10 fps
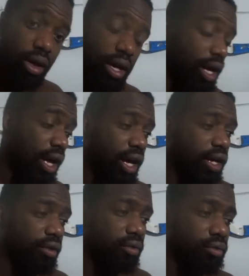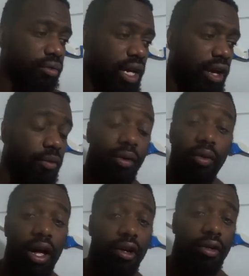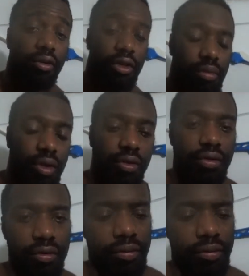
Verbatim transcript: And yeah, it went well. It was smooth.